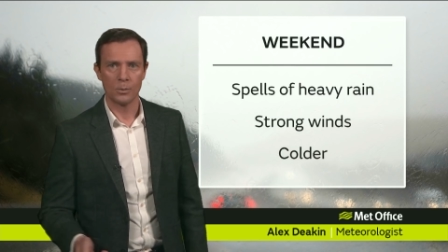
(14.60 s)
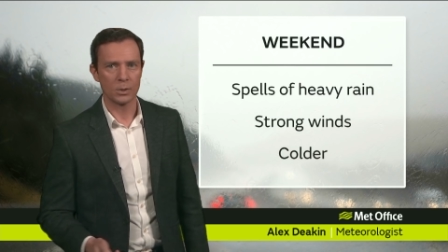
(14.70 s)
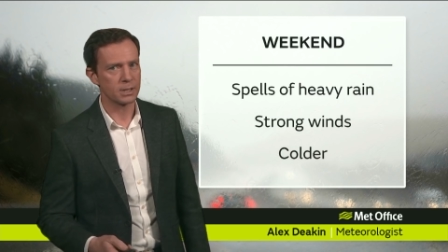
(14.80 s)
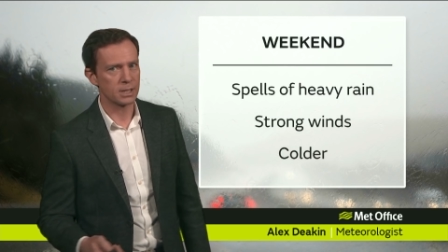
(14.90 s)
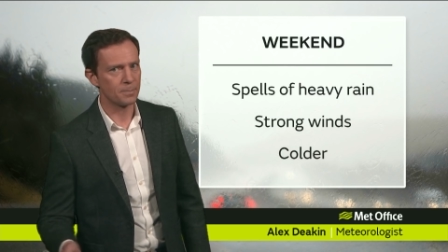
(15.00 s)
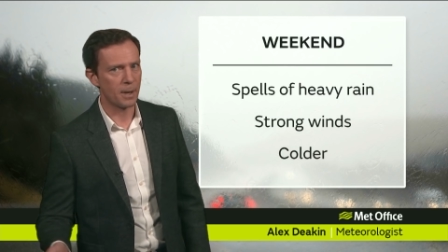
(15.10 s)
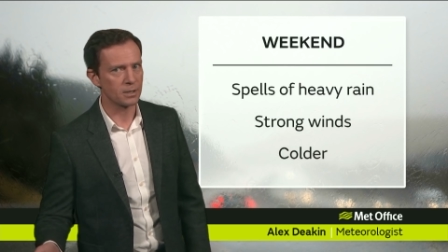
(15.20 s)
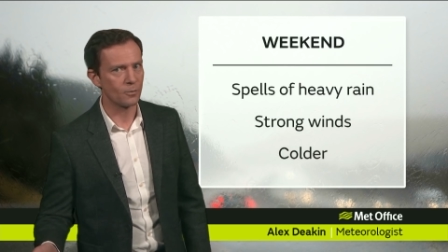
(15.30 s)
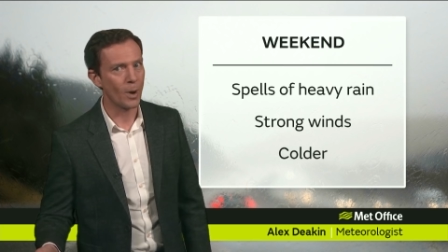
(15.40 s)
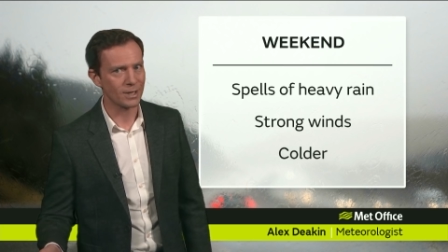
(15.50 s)
will see spells
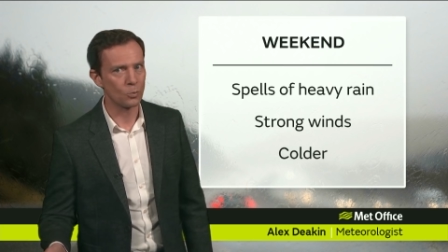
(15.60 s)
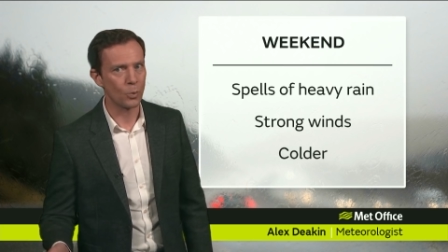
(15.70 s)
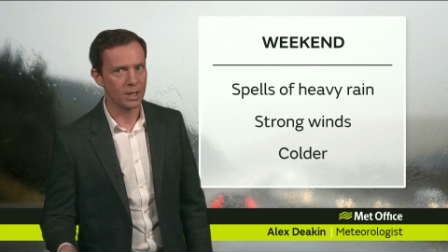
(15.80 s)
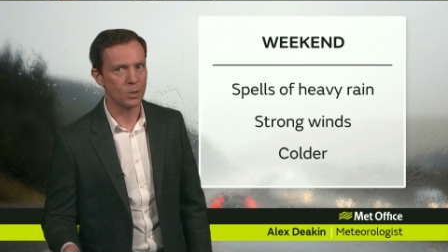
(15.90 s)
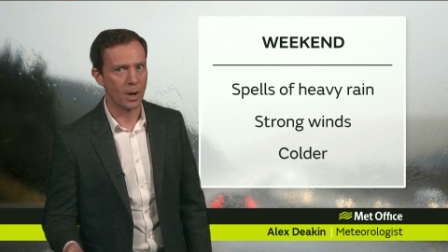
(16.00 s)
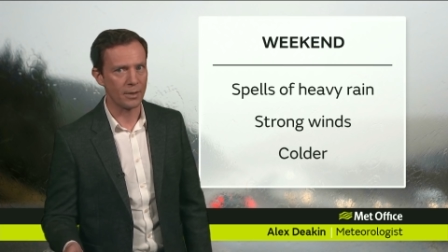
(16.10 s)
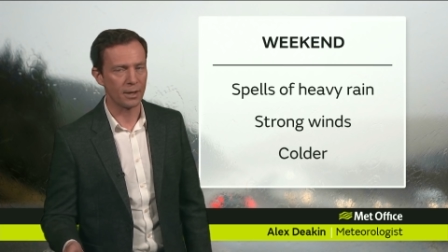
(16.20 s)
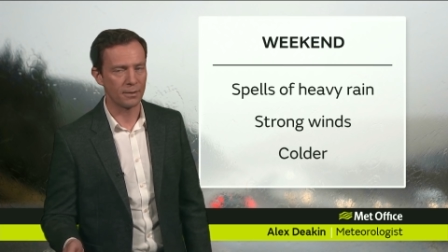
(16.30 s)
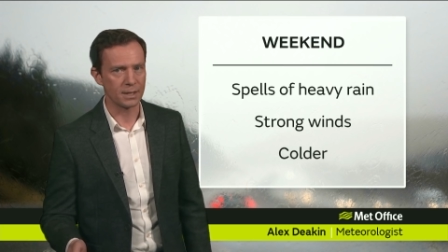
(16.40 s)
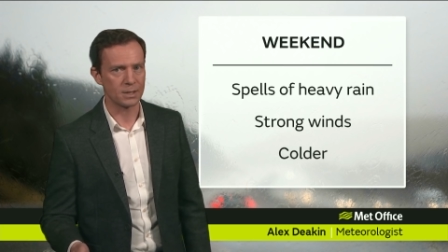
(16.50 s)
of wet and windy
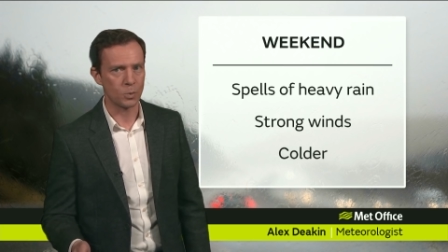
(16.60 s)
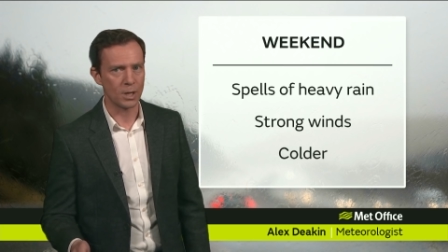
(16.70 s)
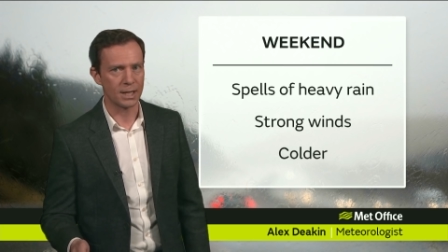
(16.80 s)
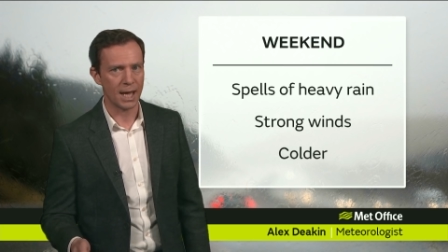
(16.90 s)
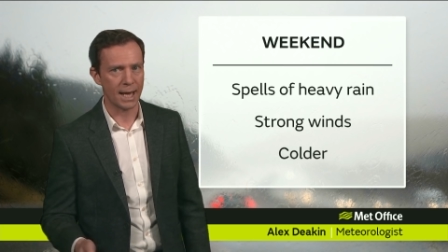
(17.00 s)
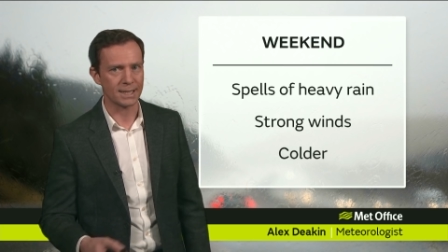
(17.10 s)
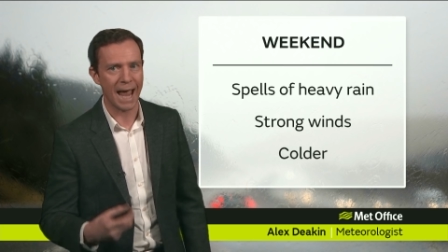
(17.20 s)
weather this weekend.